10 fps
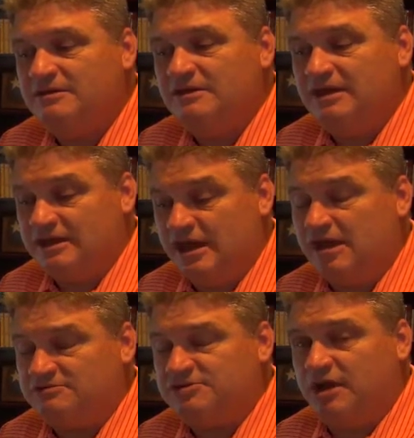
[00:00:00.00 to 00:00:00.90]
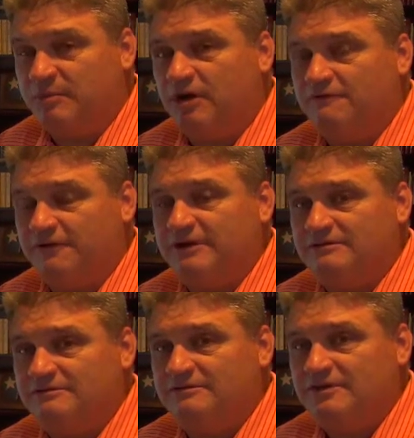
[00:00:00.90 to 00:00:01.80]
And God will stop offering.
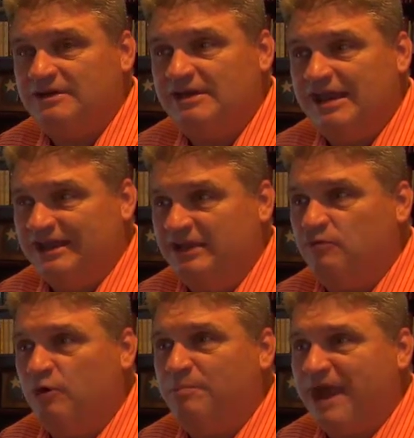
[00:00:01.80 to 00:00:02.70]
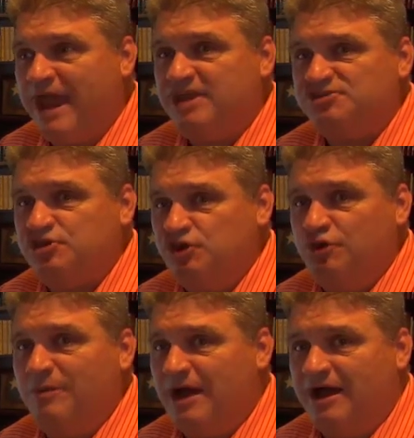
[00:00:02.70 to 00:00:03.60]
And it will pass you
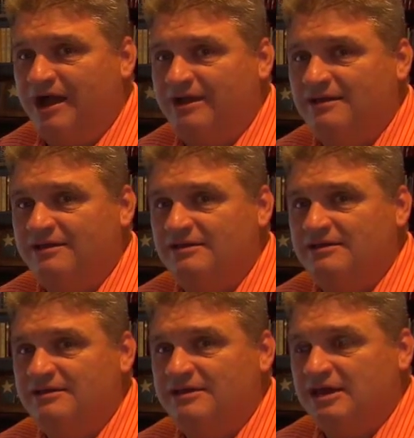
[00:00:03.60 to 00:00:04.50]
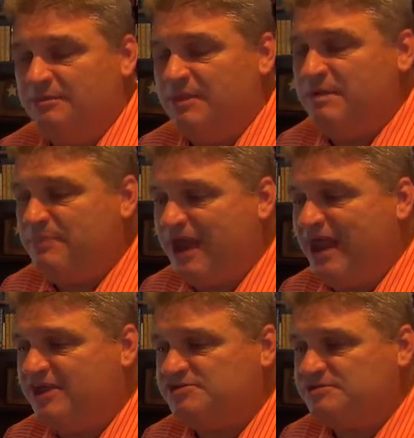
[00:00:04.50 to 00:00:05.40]
by. It may
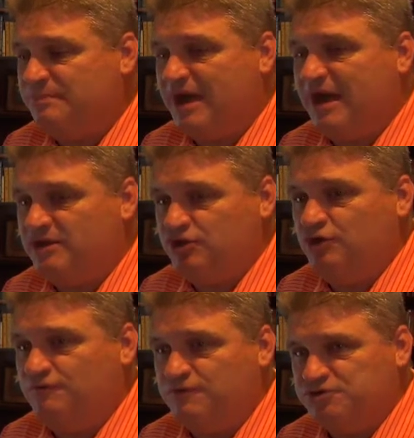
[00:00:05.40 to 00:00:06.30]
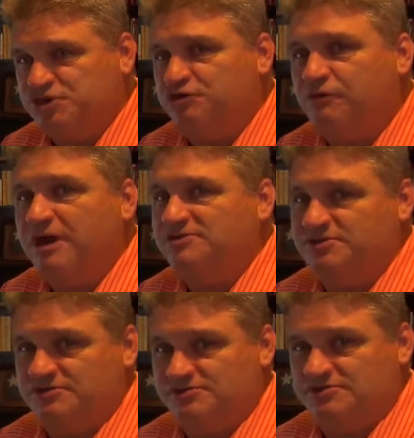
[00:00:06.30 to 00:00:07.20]
pass by you for
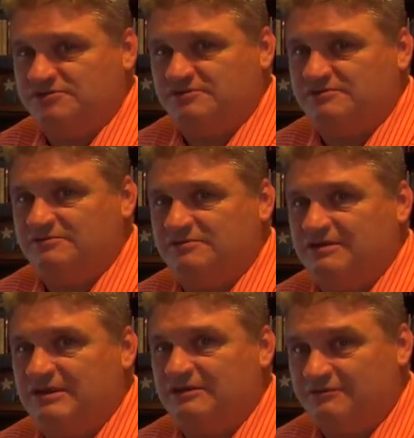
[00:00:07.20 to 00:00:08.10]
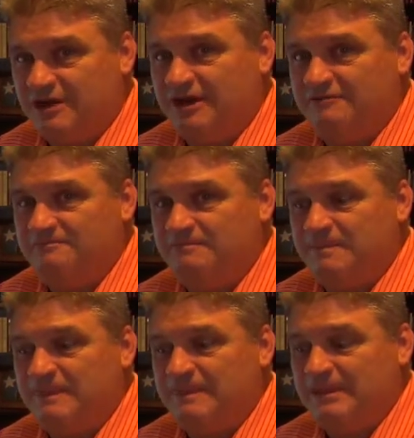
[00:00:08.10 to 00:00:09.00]
generations. Okay?
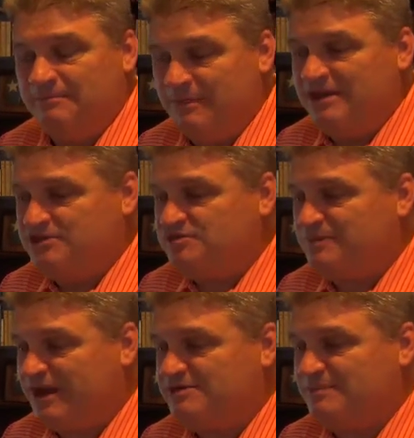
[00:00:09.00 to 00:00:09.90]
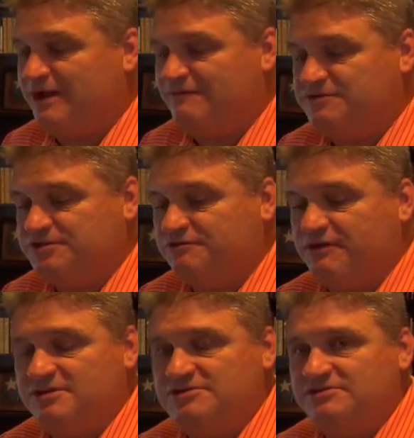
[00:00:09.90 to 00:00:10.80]
It may just pass by for
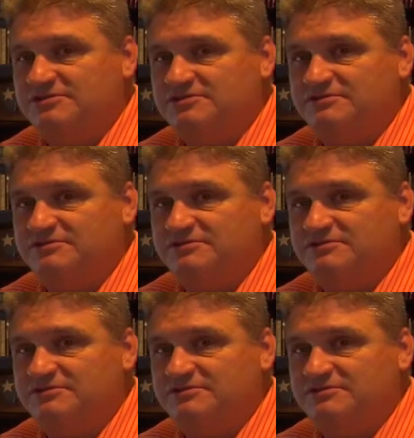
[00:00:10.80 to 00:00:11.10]
generations.